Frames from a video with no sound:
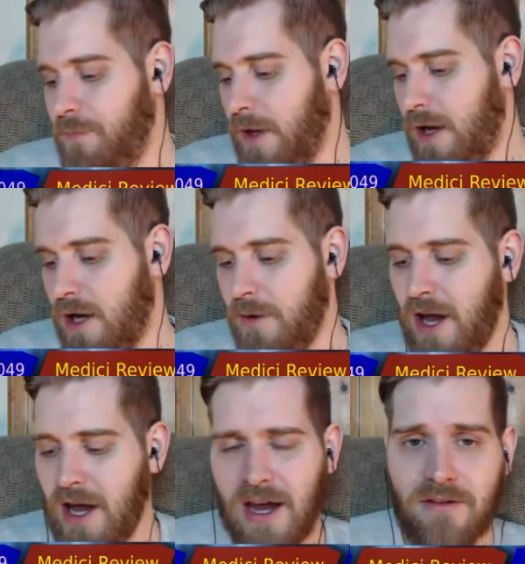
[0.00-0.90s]
Uh,
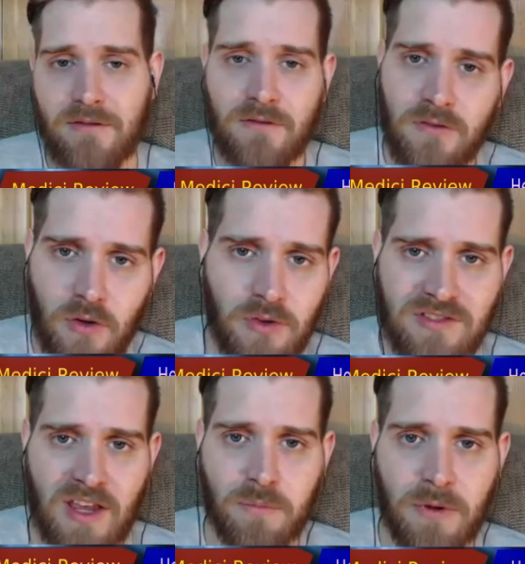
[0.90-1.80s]
and so this
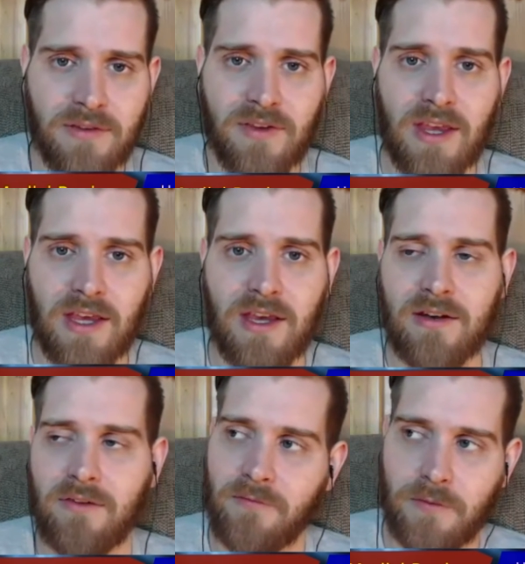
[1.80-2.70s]
takes place
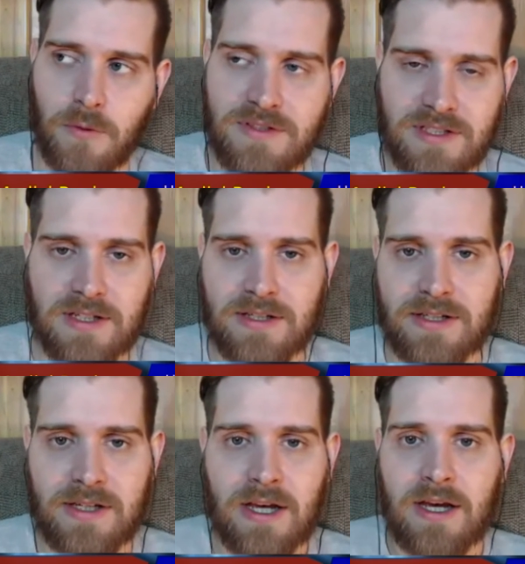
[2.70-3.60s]
in Florence,
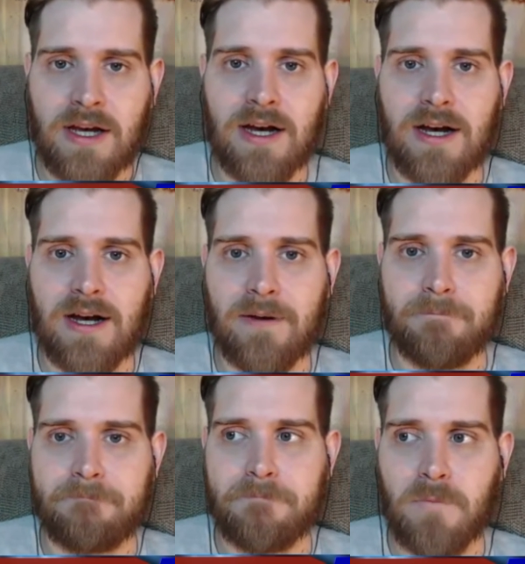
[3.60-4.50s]
Italy, uh,
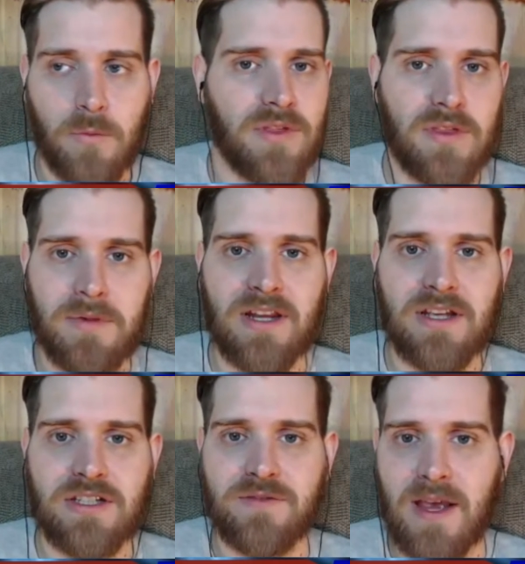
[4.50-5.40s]
with the
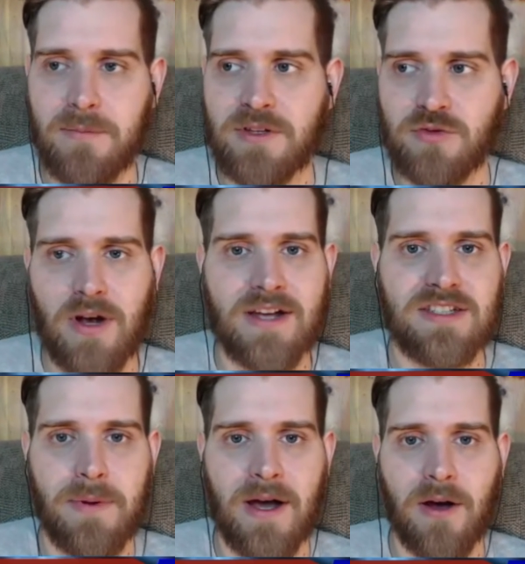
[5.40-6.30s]
Medici family's rise
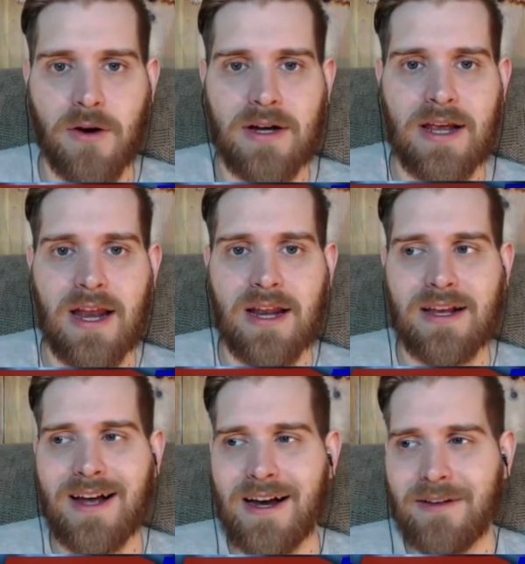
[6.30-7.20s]
to power, and it
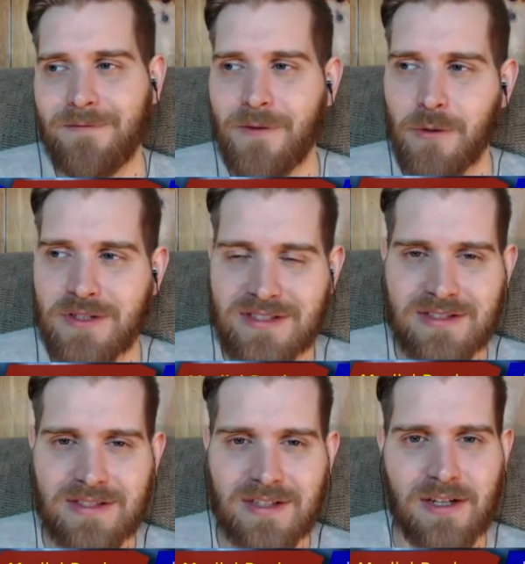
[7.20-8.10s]
kind of focuses
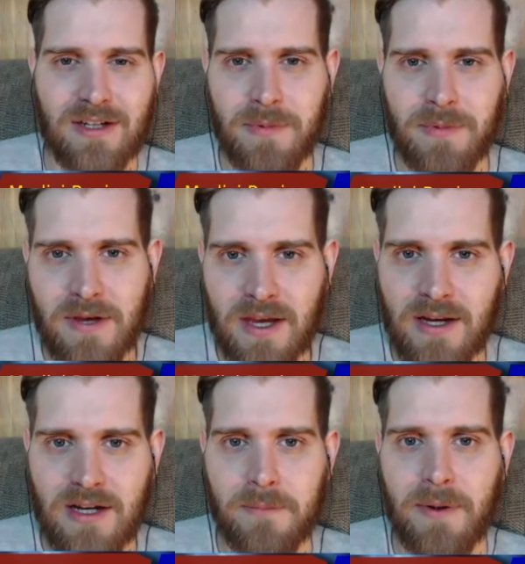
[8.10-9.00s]
a little in the
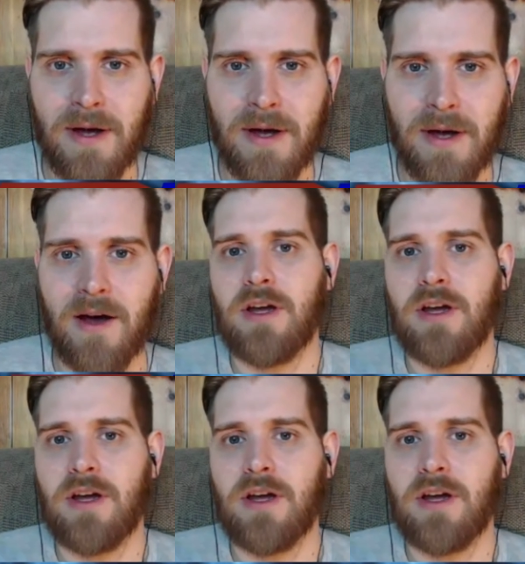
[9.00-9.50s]
beginning about